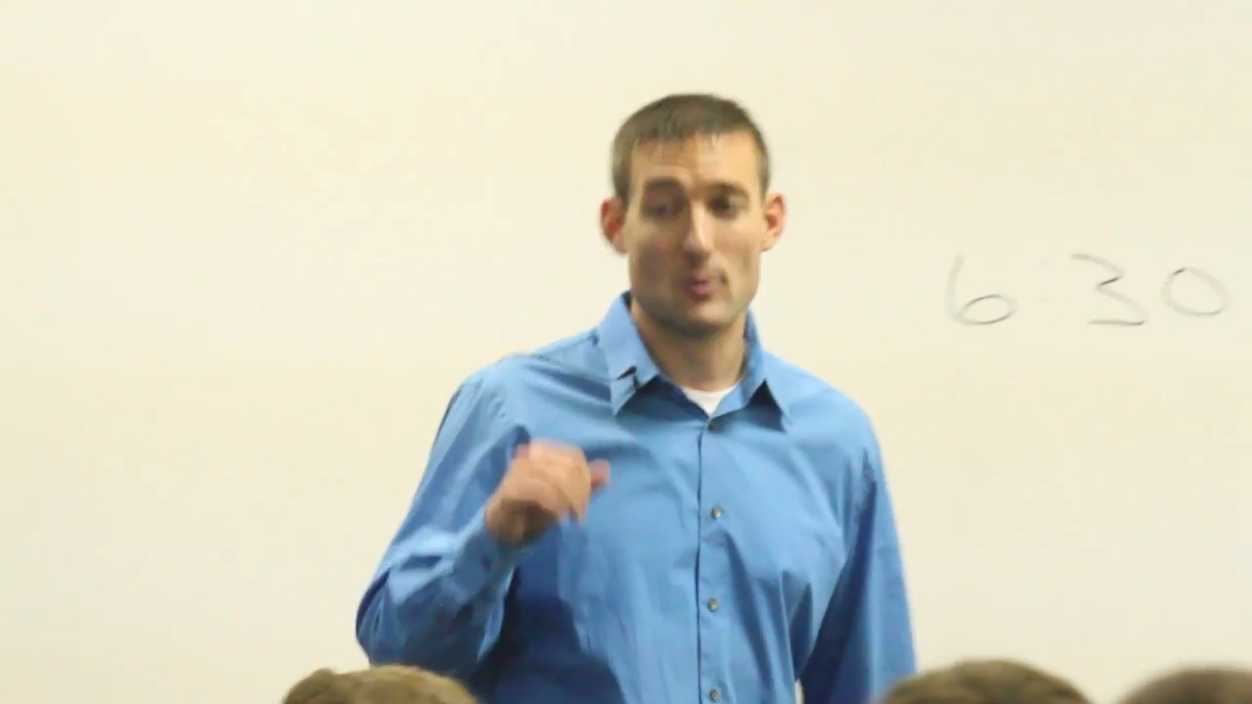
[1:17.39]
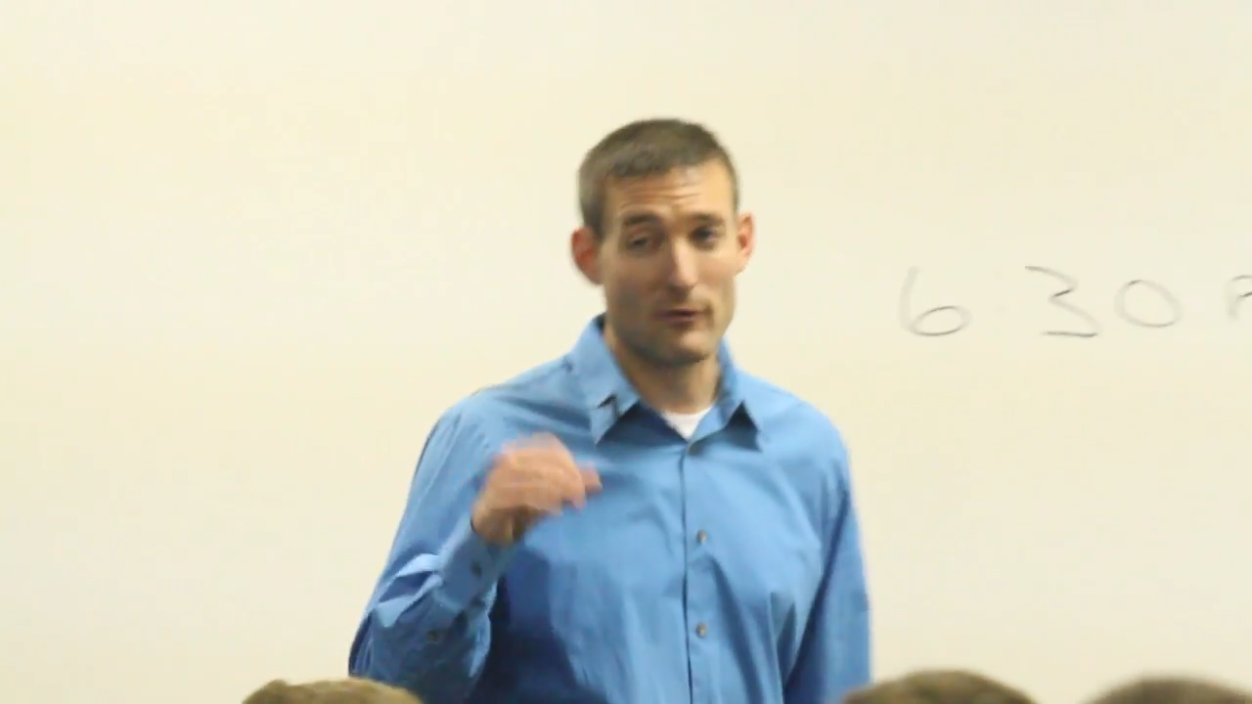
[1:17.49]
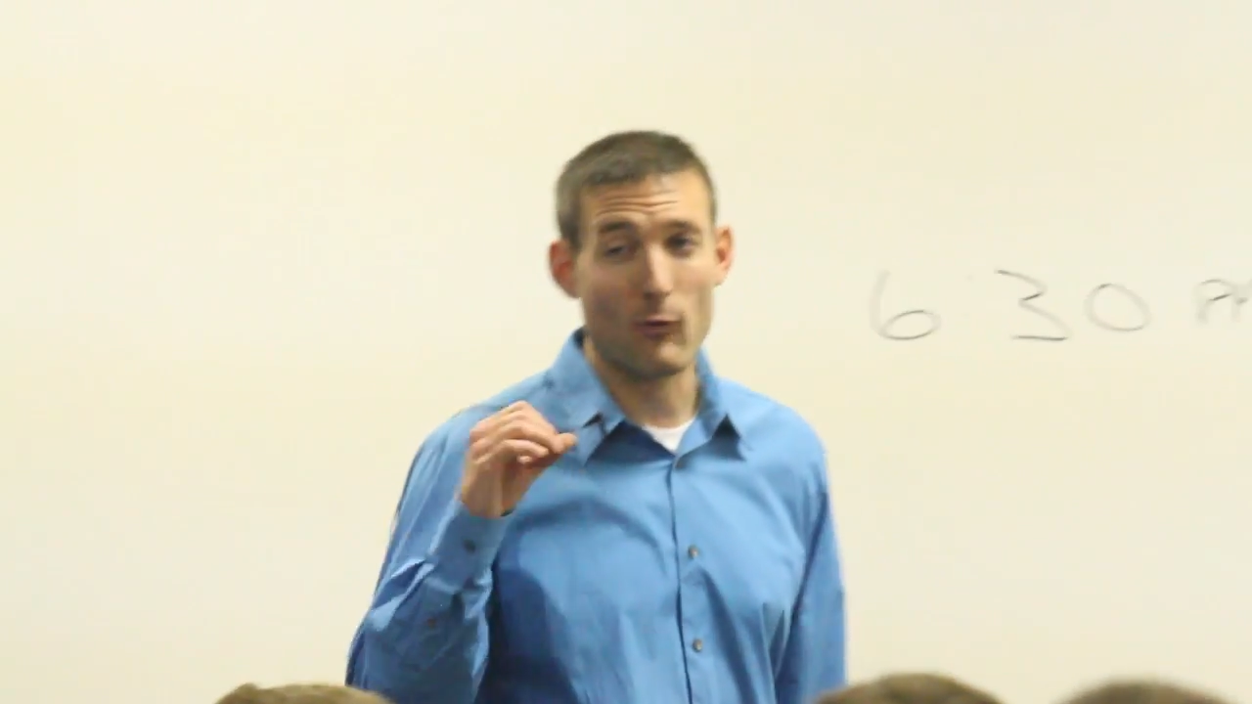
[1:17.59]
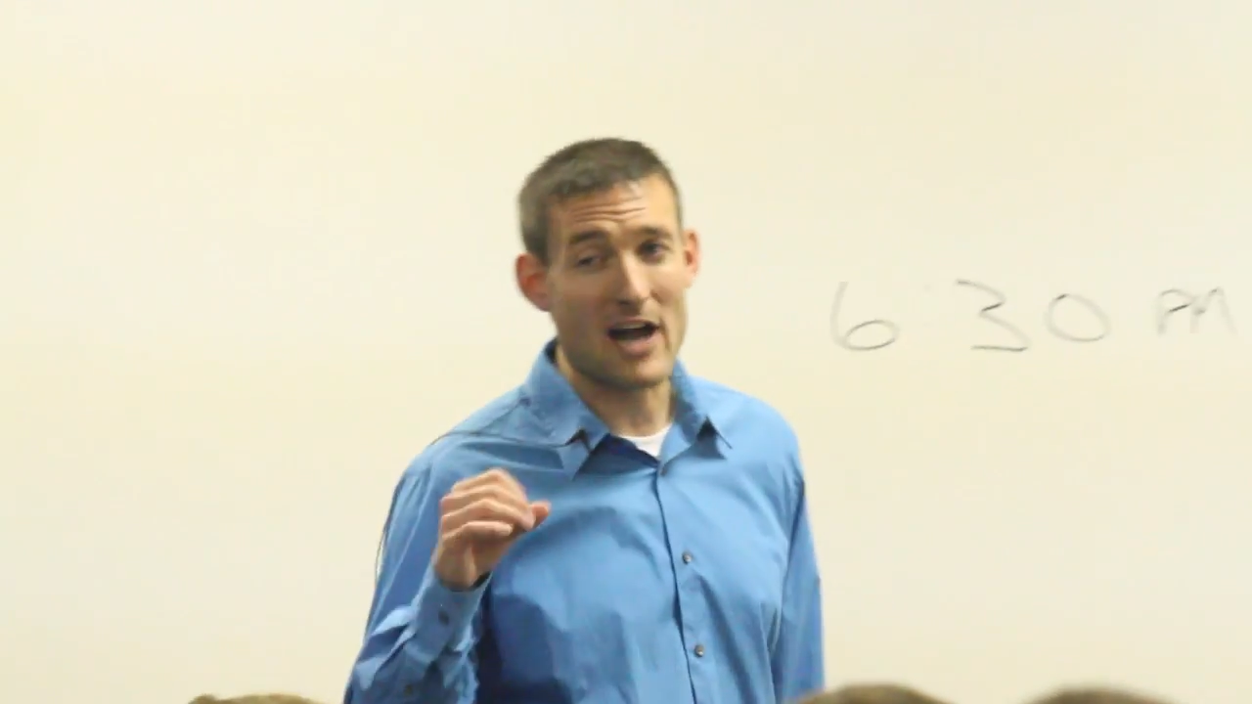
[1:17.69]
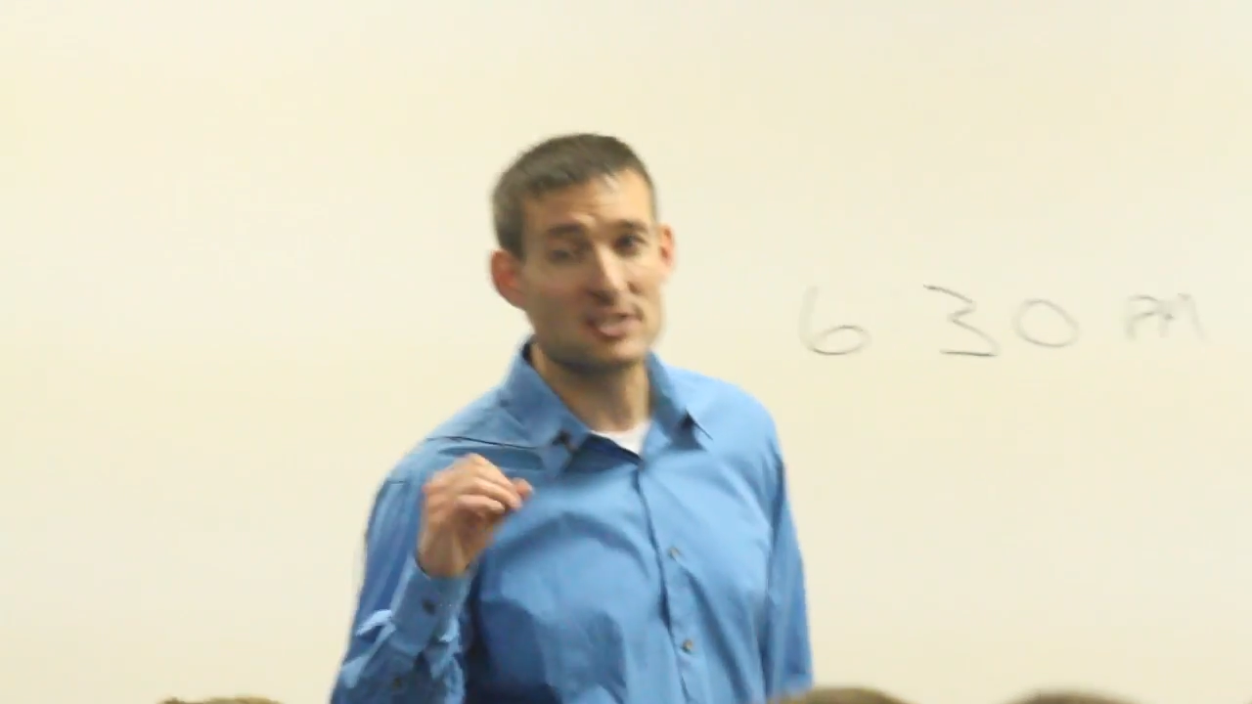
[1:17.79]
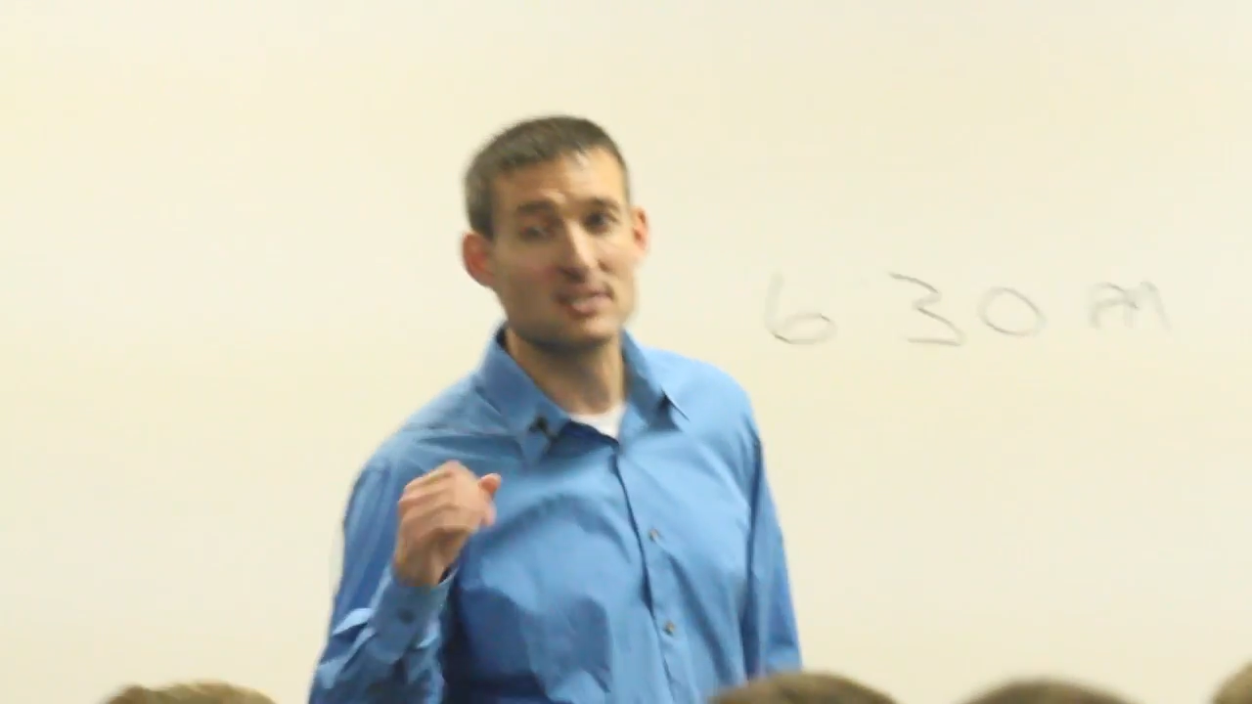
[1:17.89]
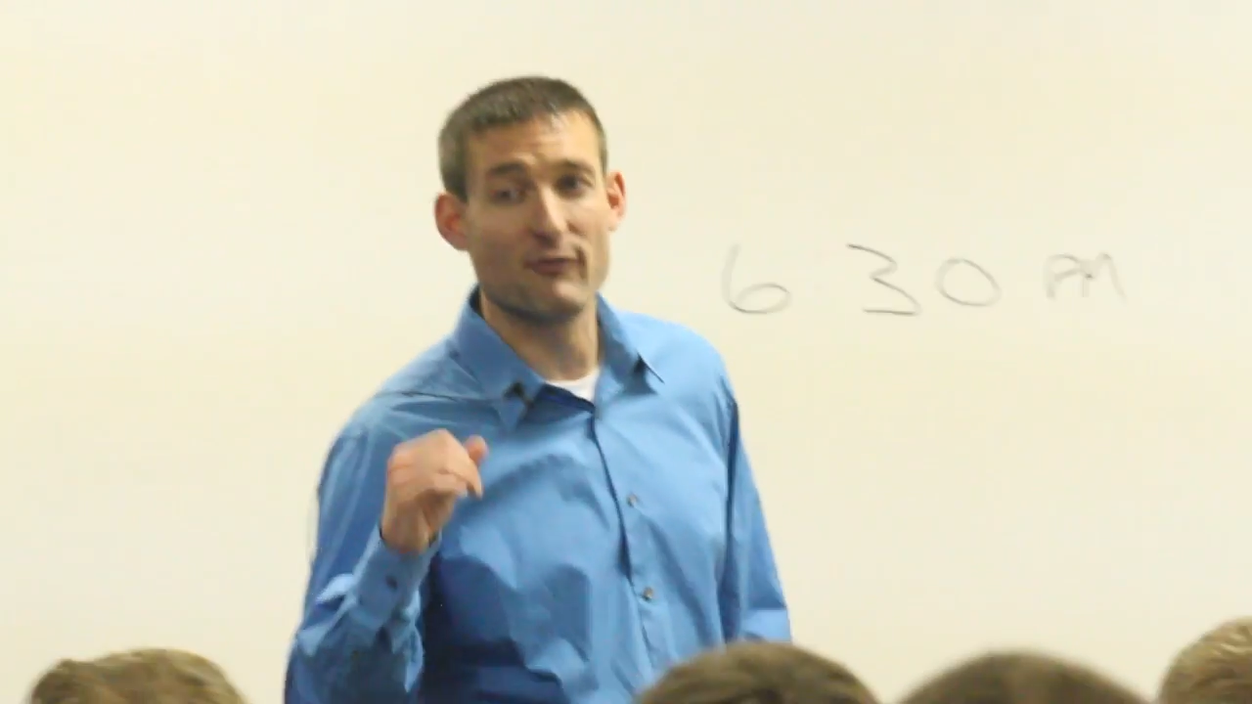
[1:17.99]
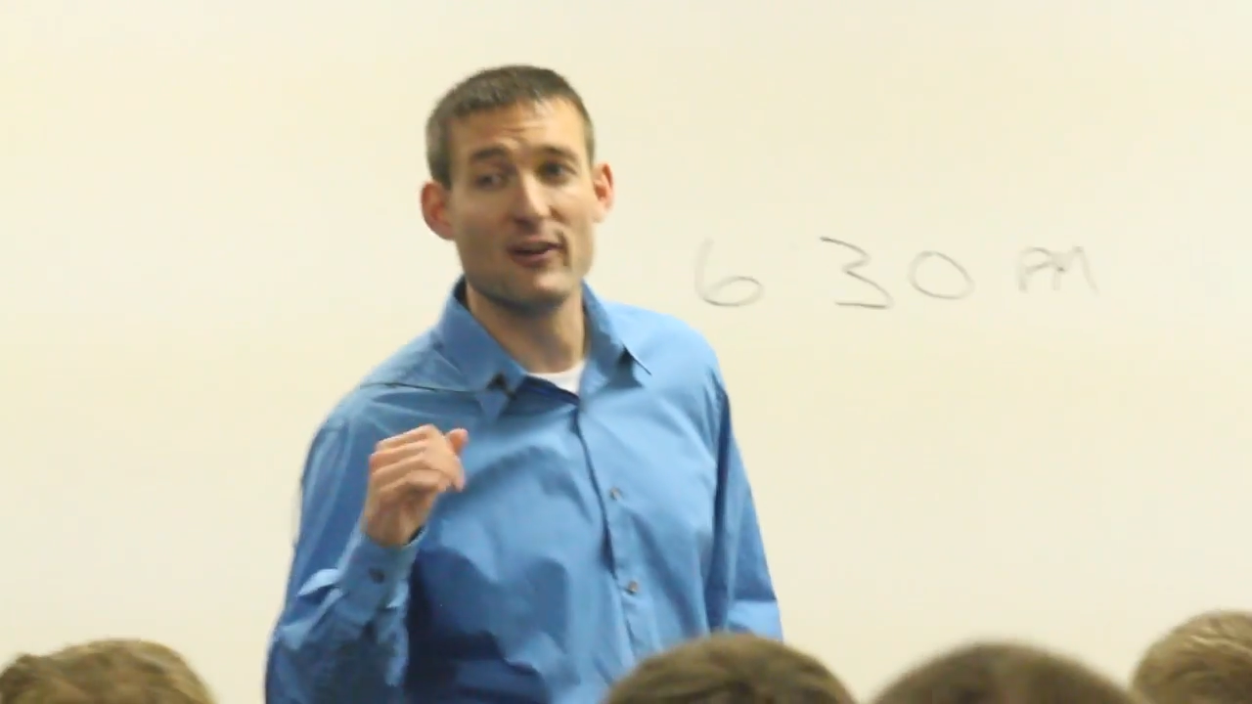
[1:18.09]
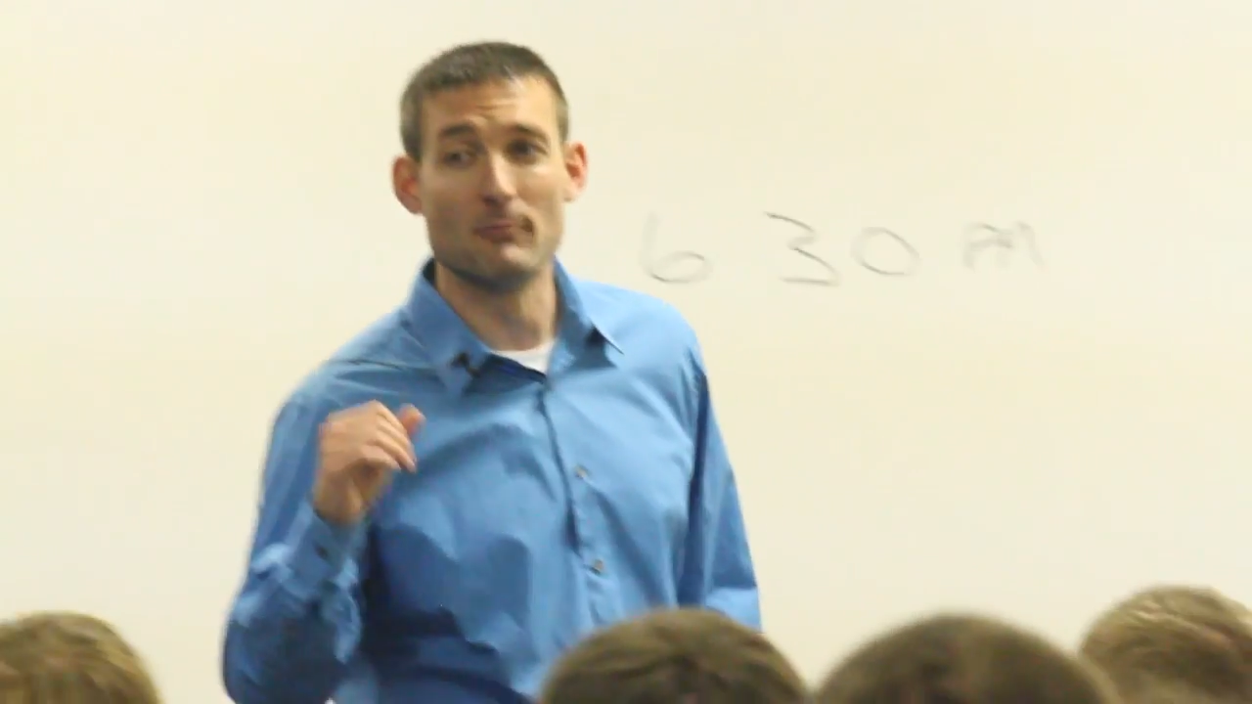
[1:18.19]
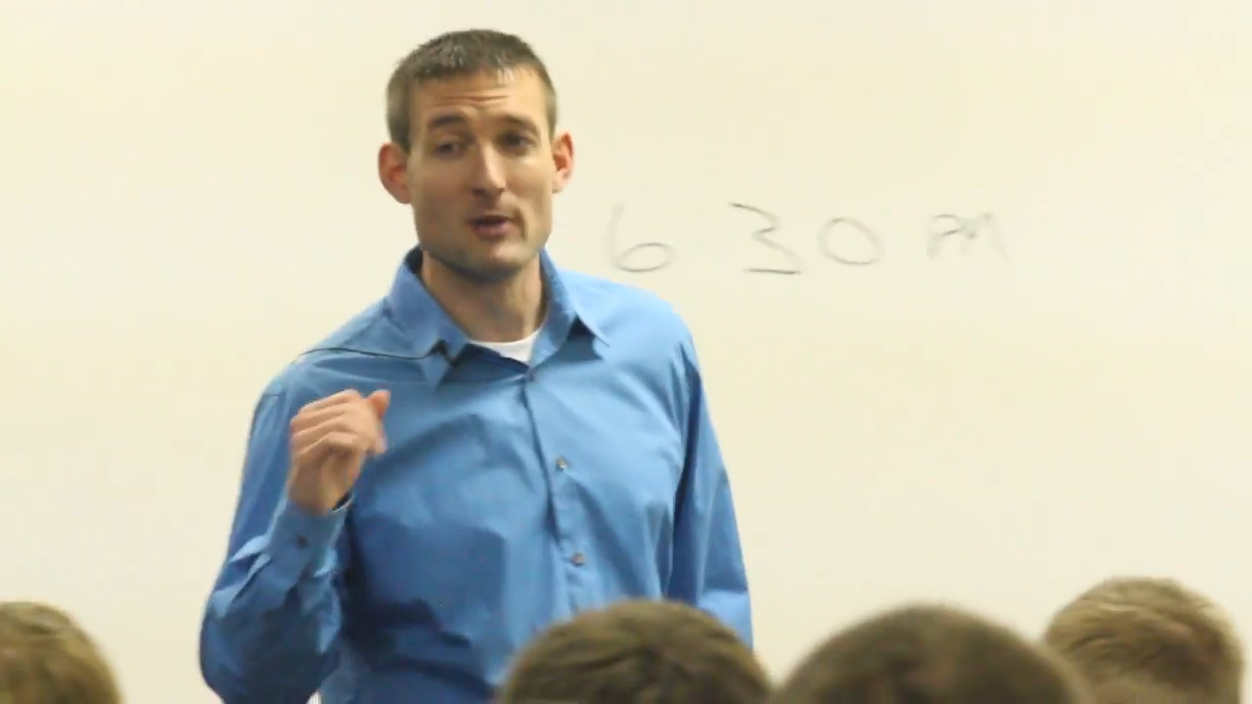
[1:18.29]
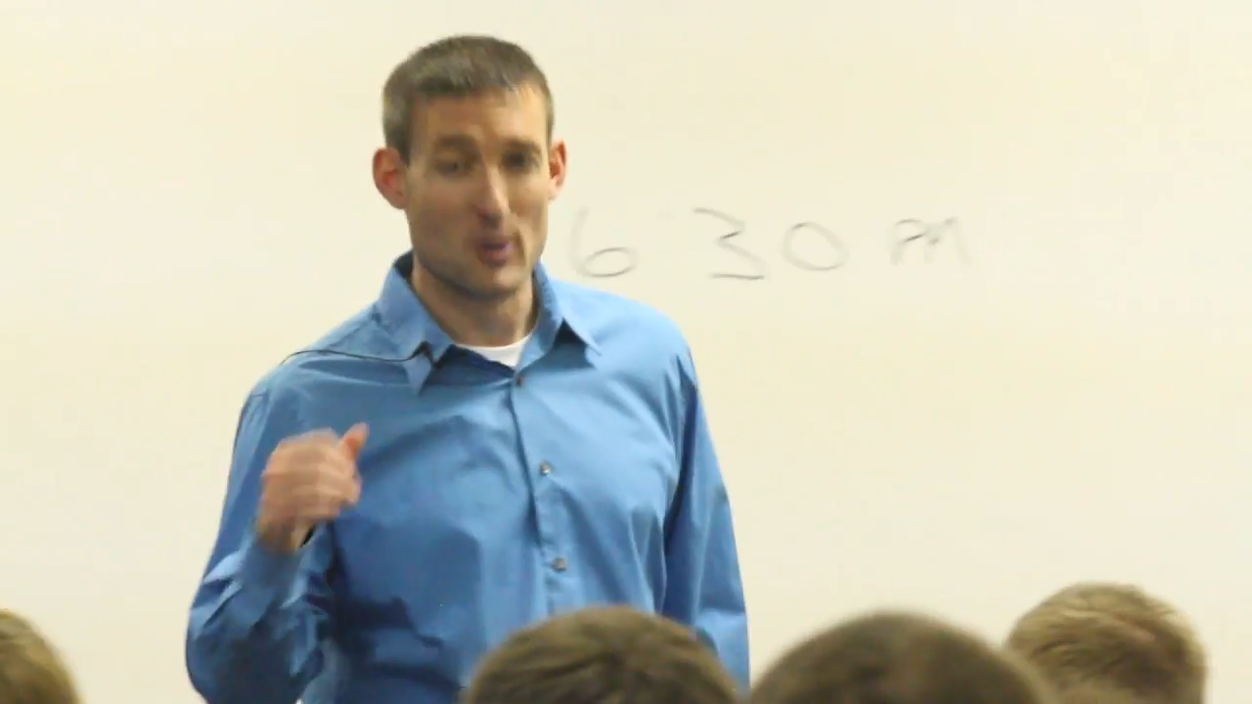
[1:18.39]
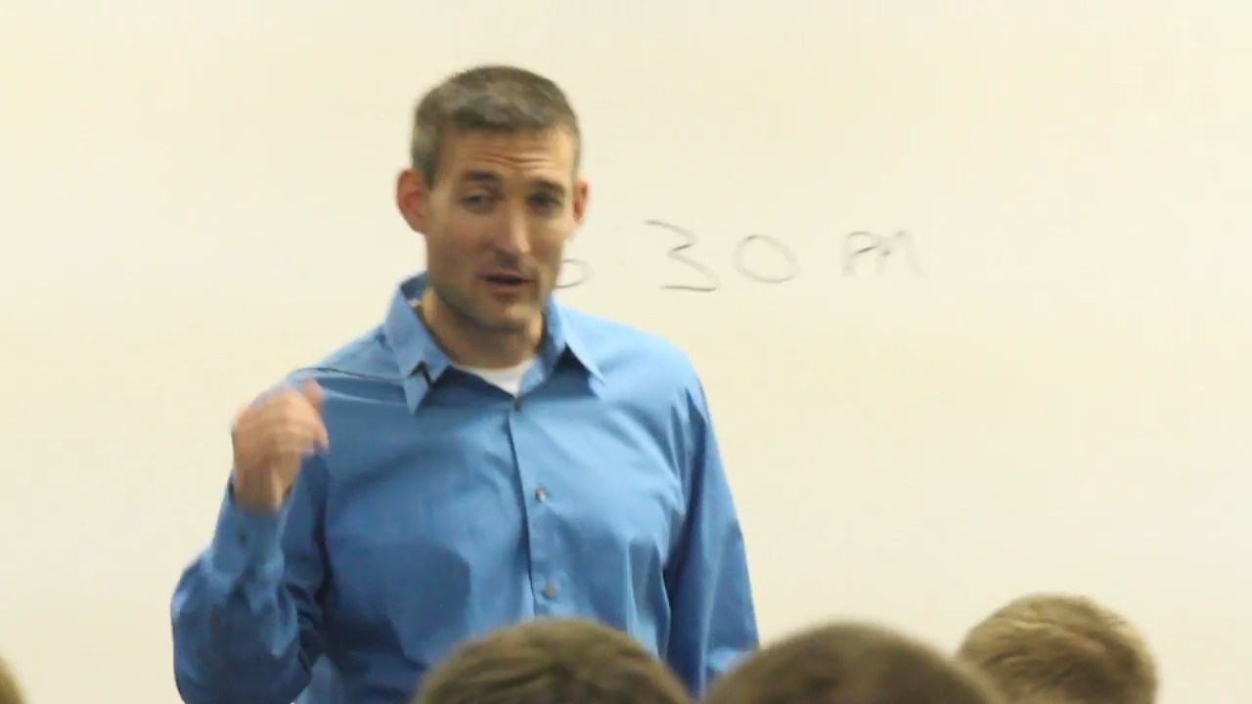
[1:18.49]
We watched the film.